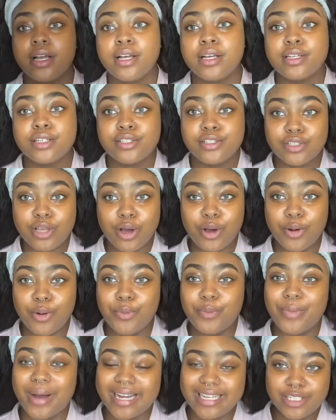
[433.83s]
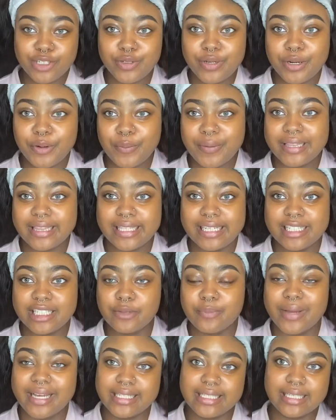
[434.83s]
So my trick with this
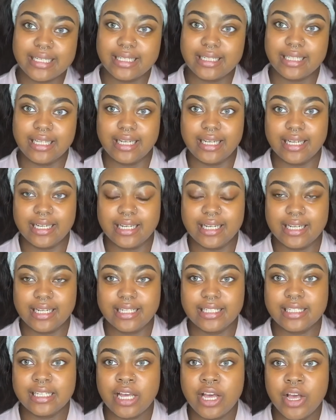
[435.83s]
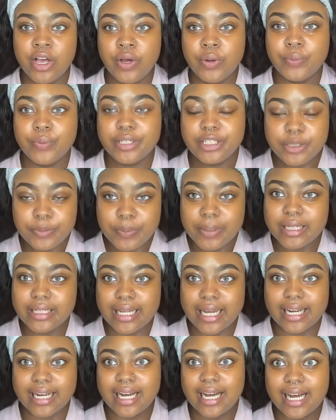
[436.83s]
basically is when you put
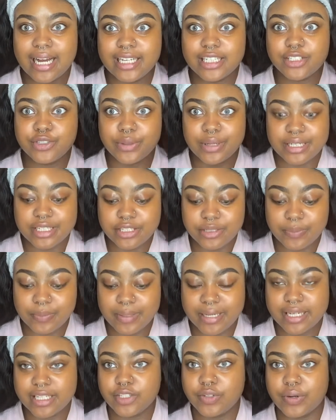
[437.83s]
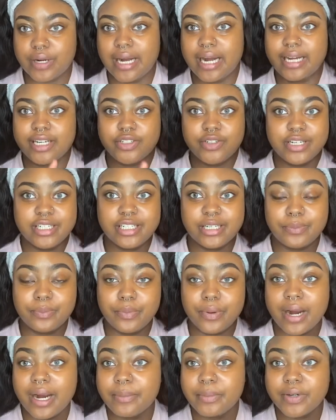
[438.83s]
like a hydration mist or a hydration
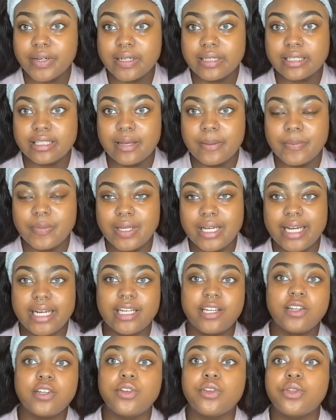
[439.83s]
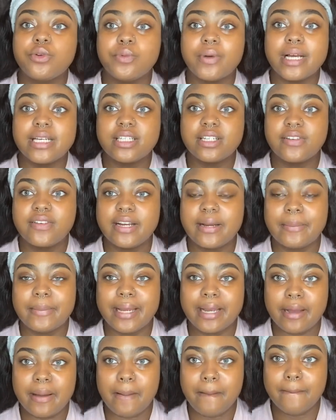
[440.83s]
primer or something and you do the rest of your
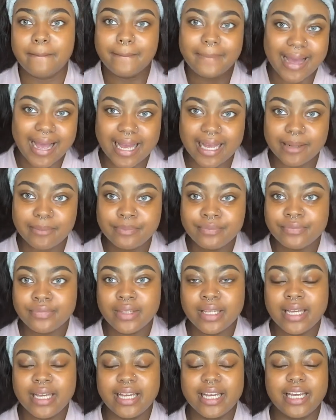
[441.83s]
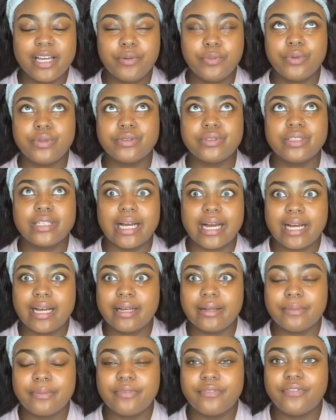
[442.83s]
makeup matte, it will
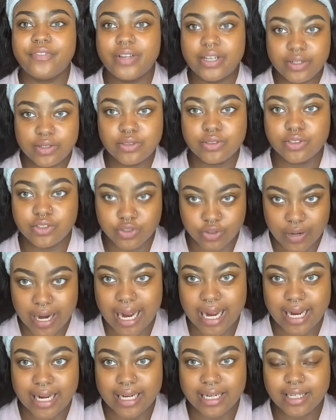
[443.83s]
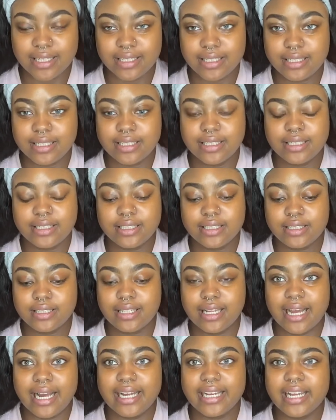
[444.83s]
not feel dry
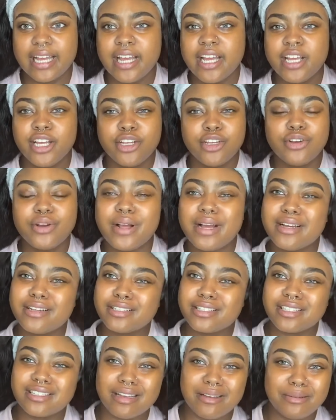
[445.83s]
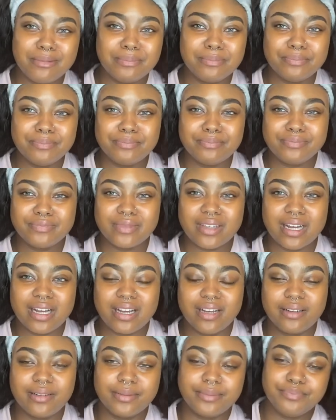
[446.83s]
like, you know how some,
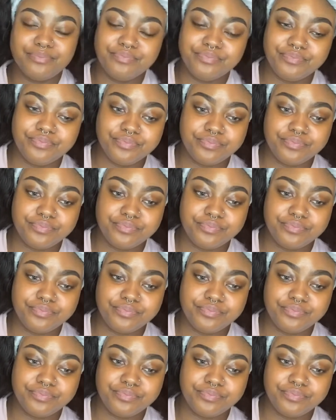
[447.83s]
um,